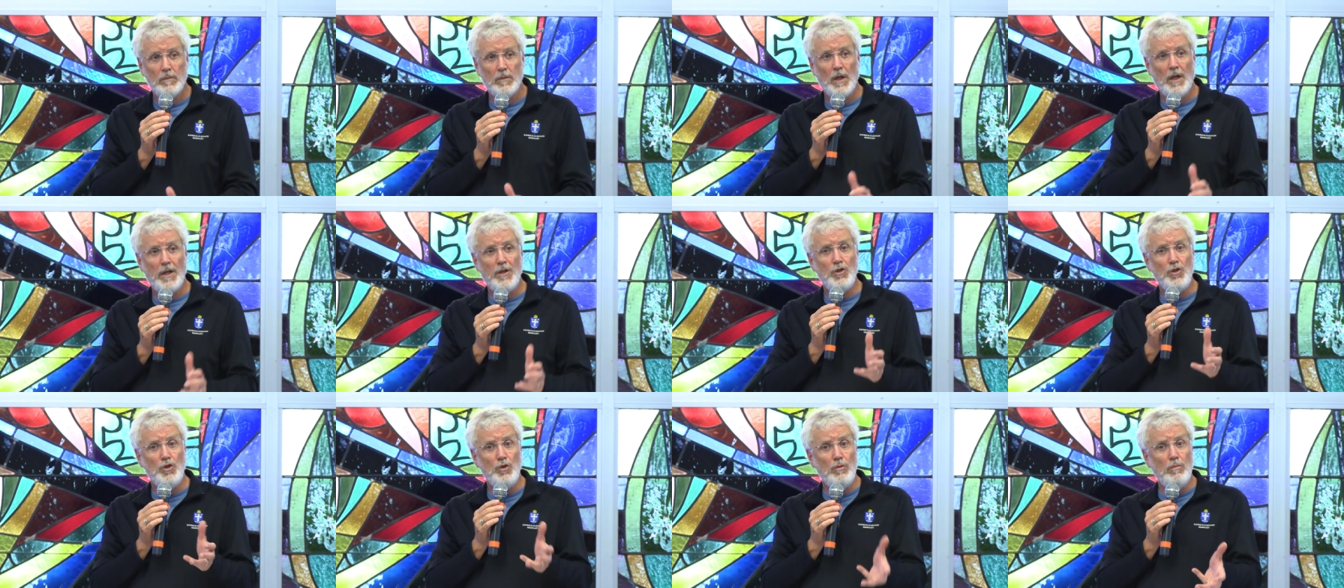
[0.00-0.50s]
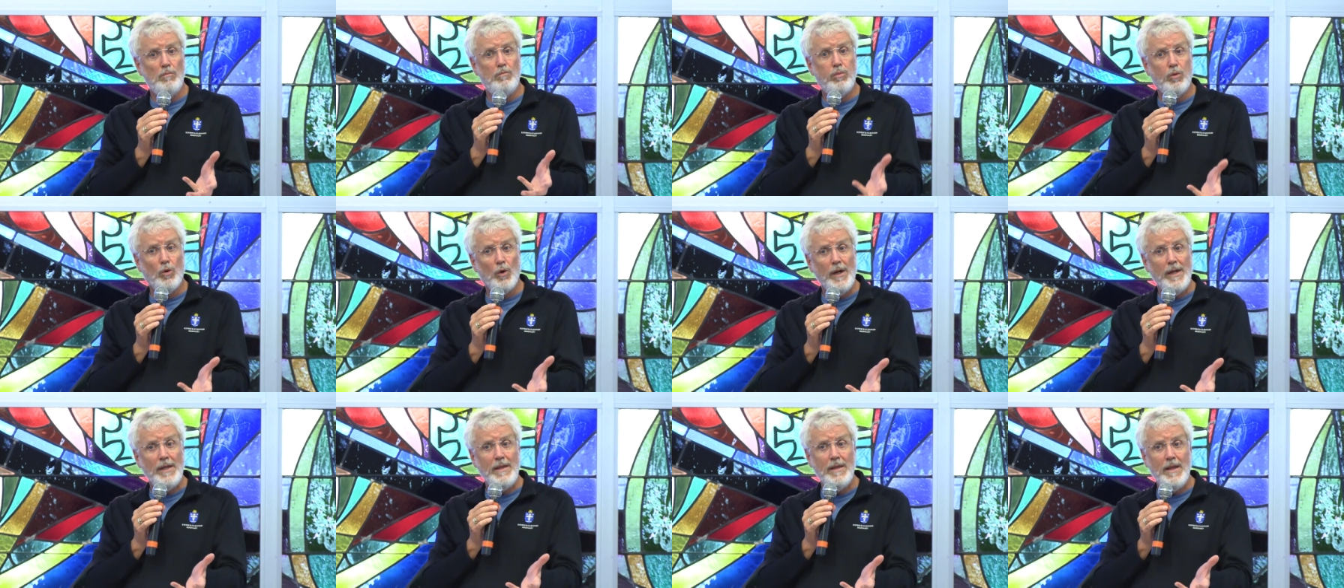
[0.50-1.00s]
And you
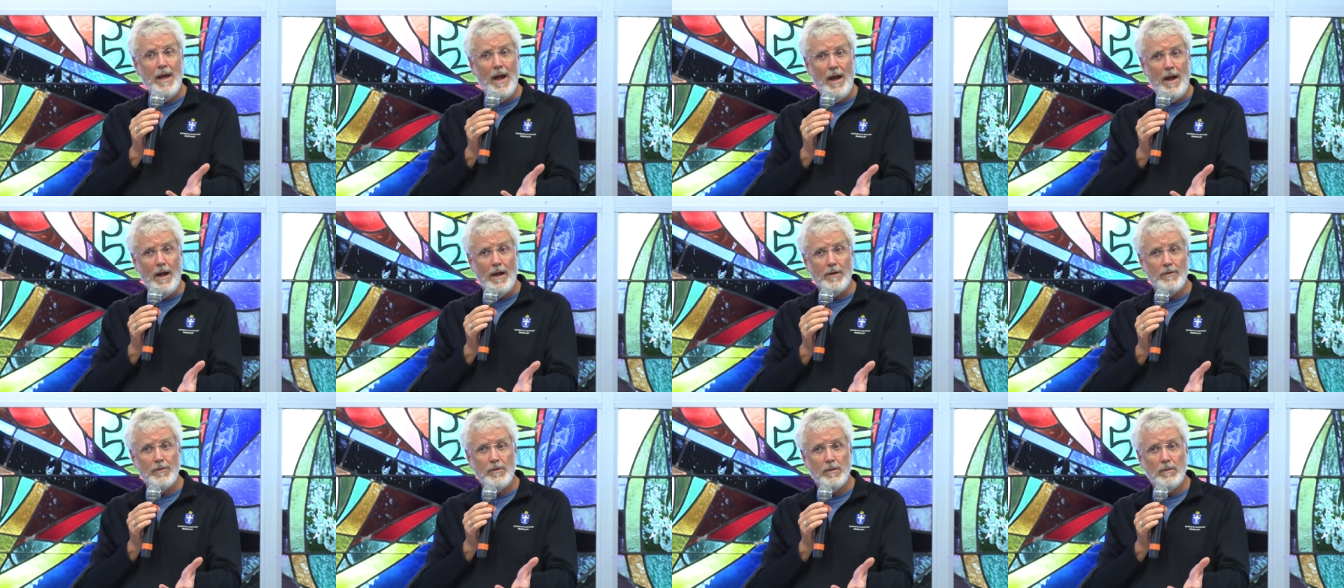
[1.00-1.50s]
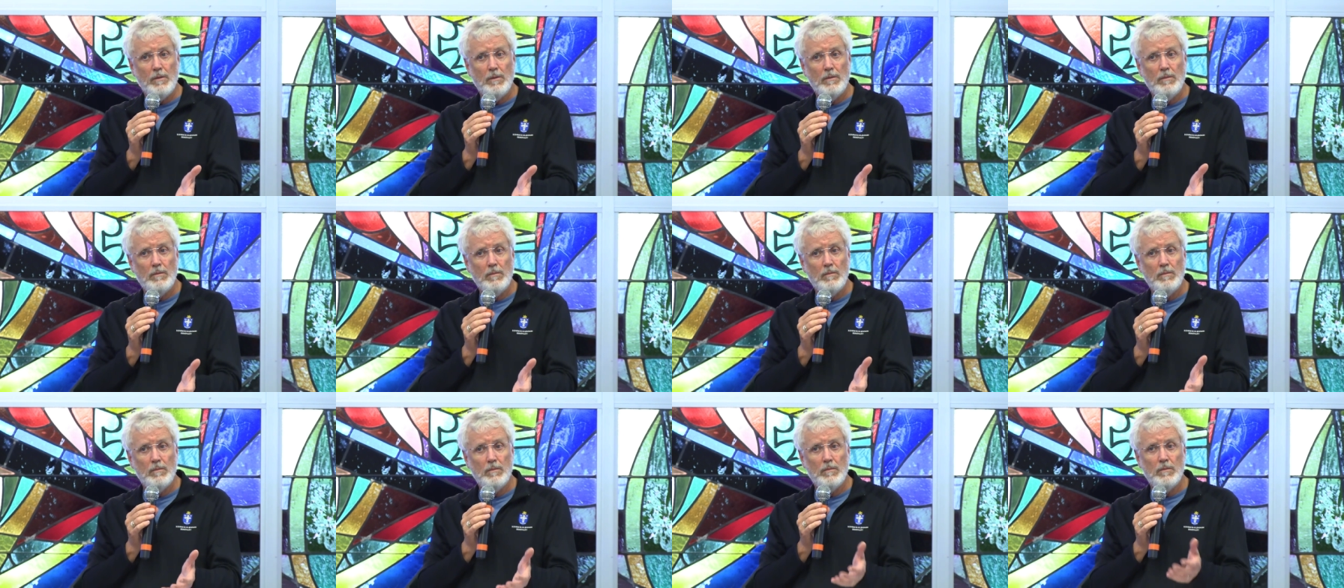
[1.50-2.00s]
bring that
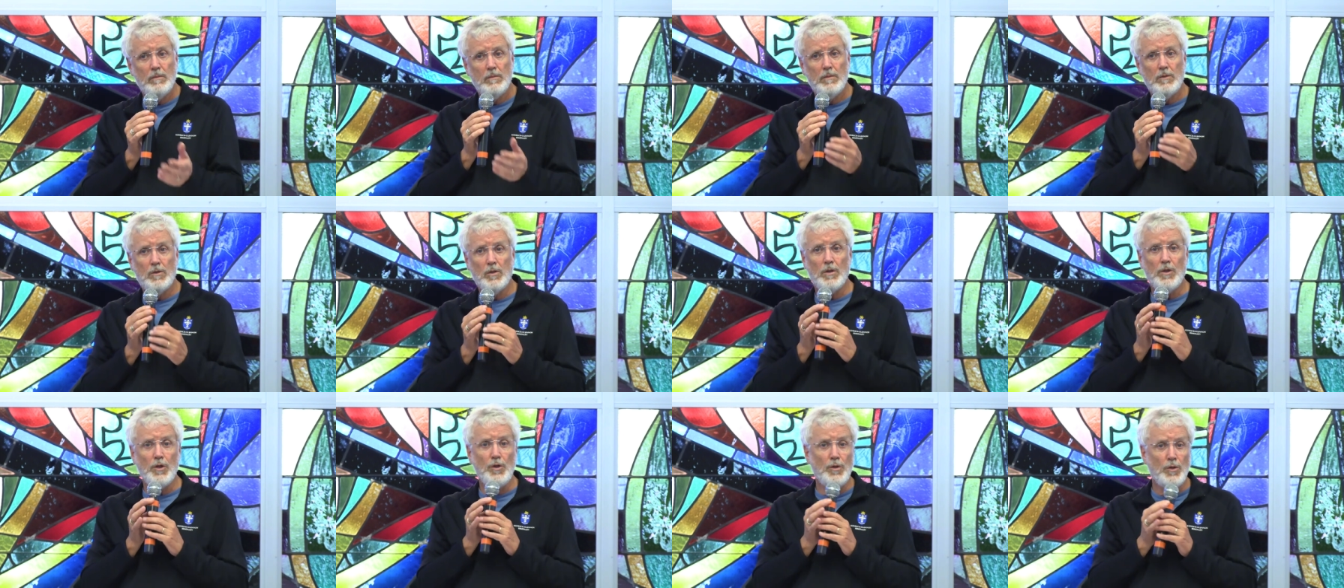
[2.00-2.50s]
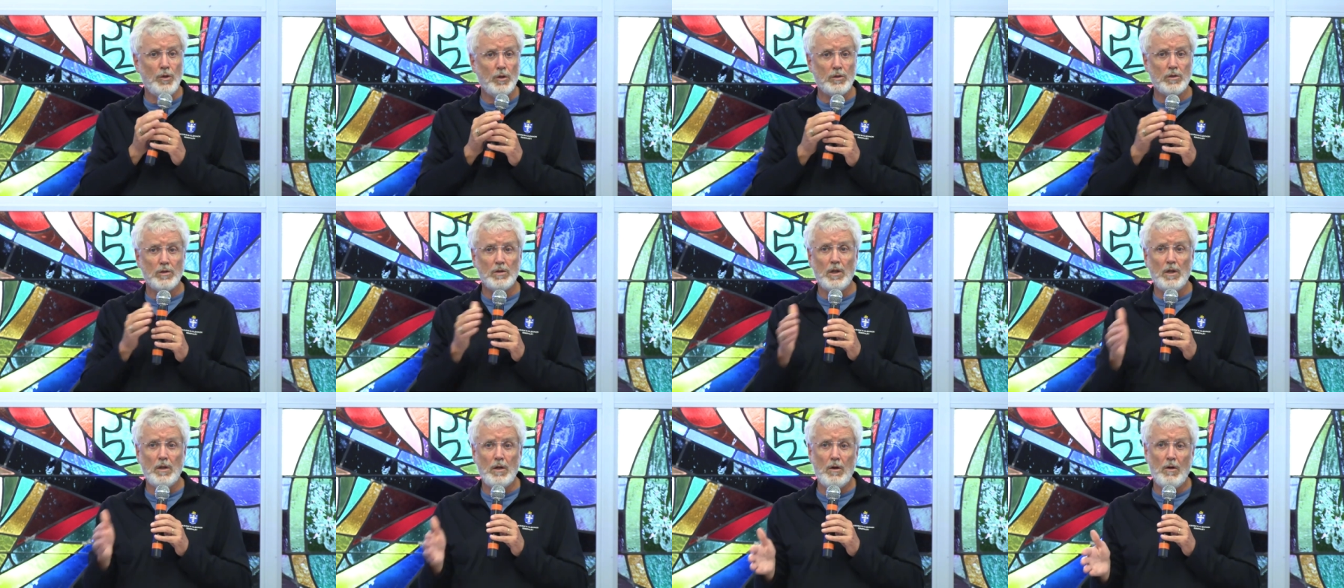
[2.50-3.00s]
to the
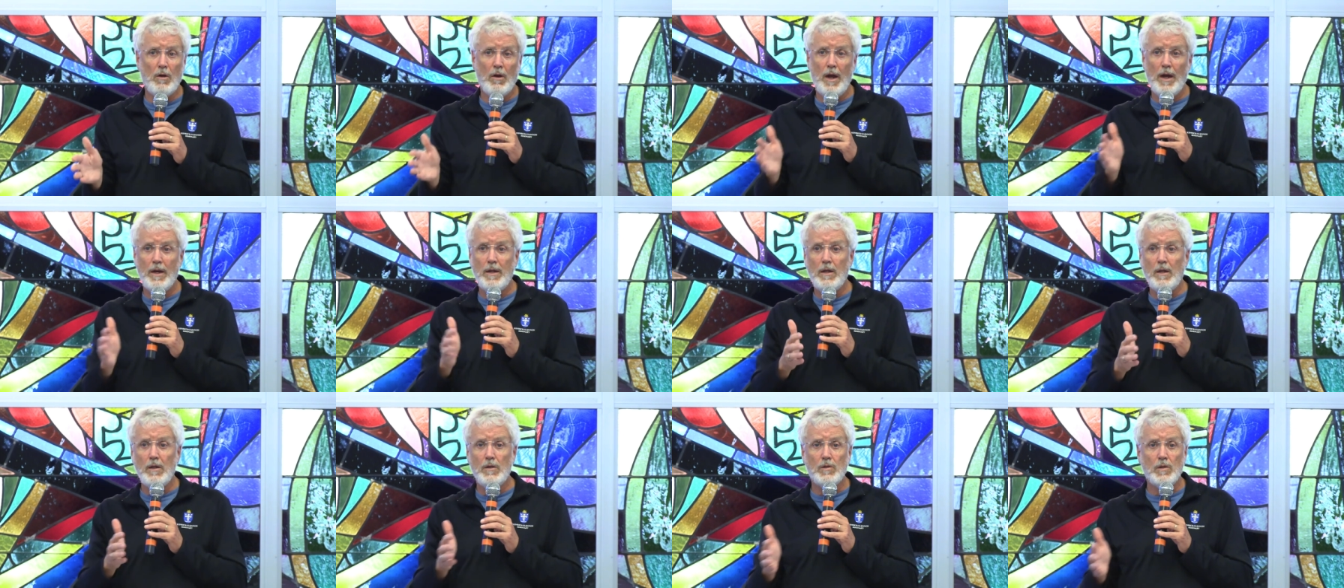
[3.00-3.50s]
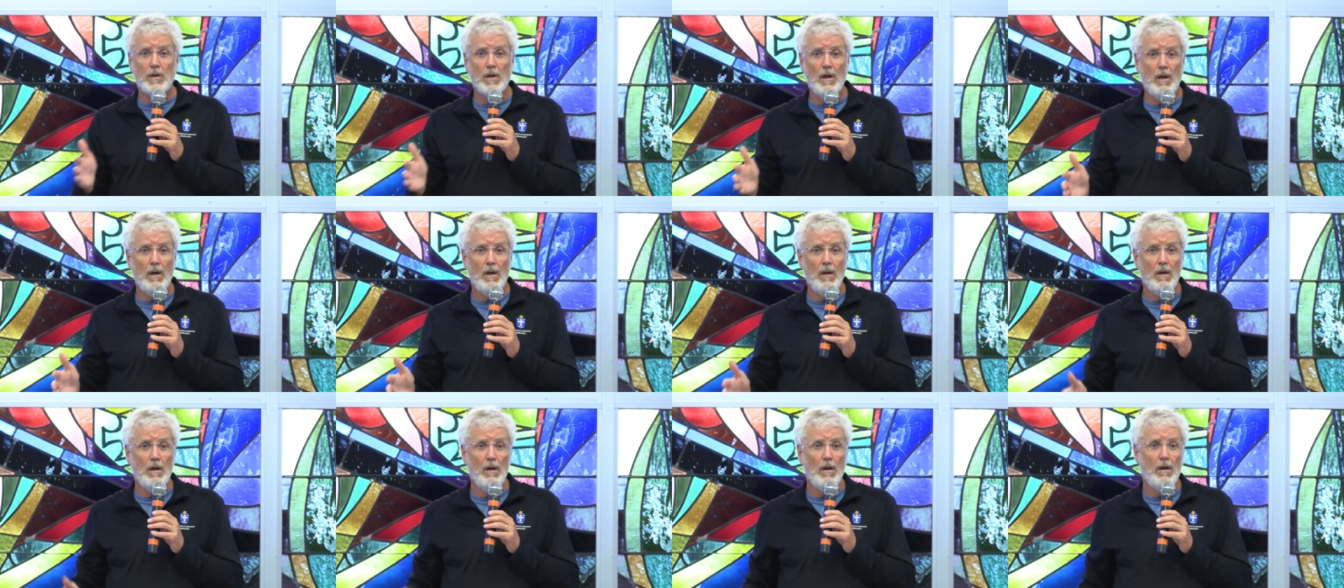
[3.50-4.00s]
nooks and crannies
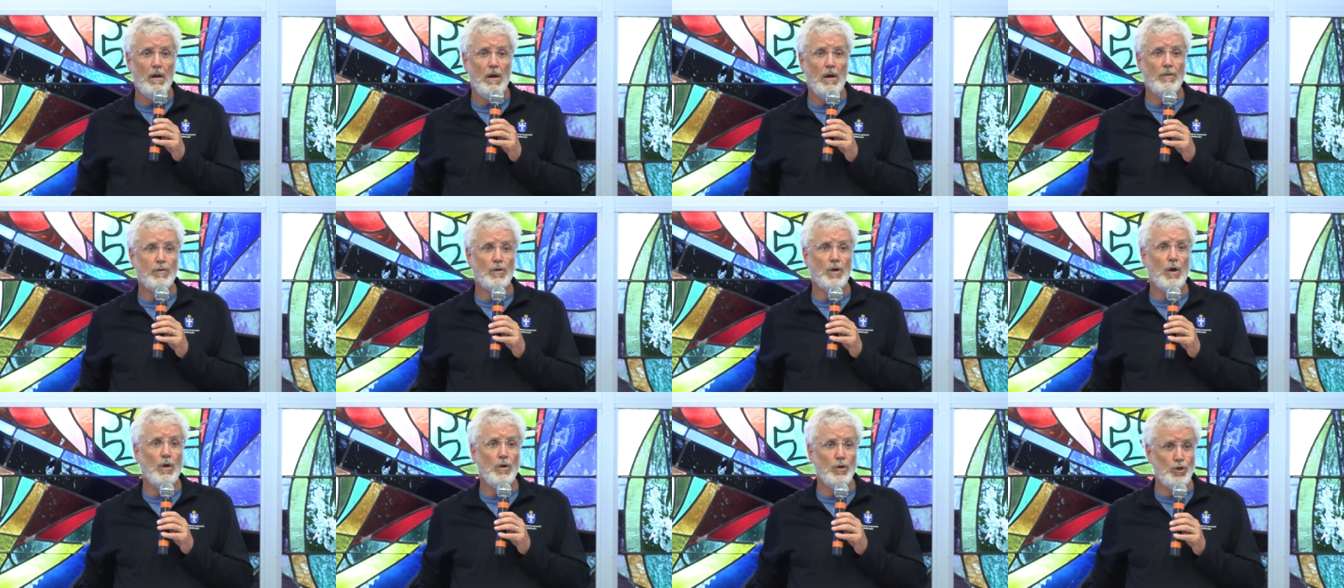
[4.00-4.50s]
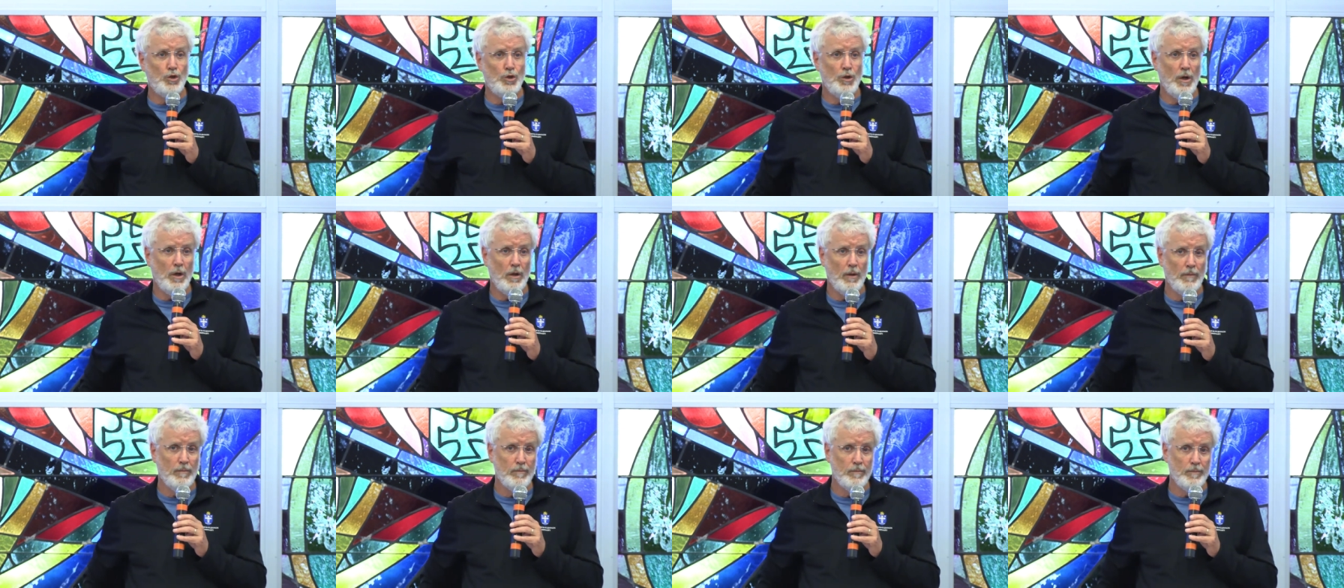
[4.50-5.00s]
of
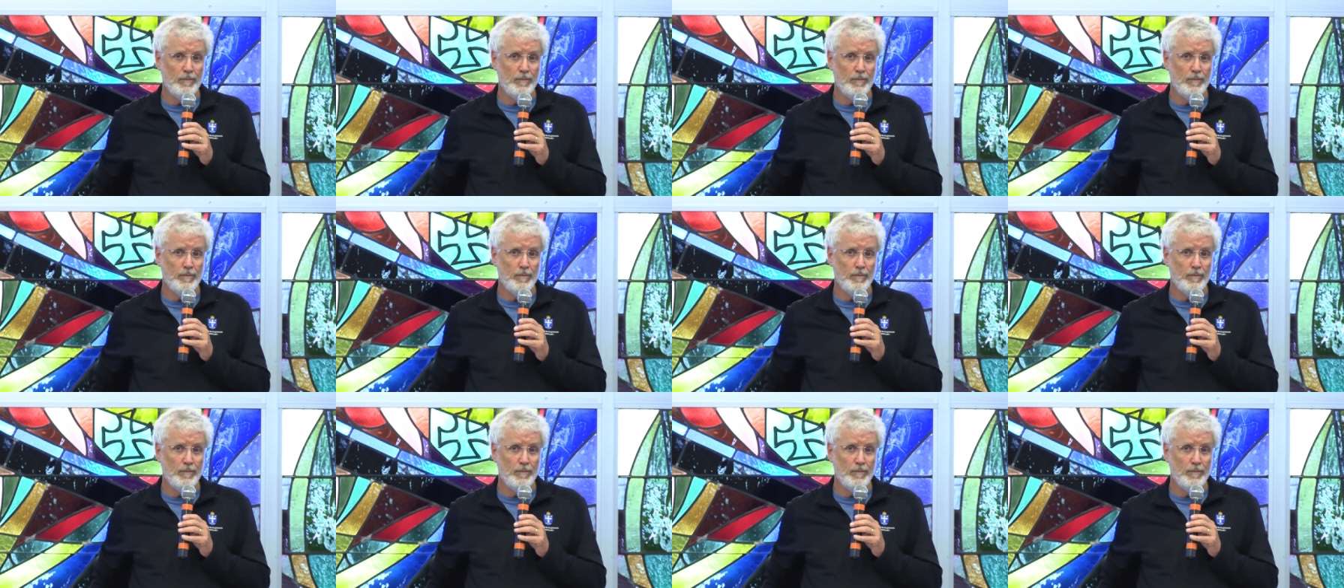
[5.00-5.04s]
culture.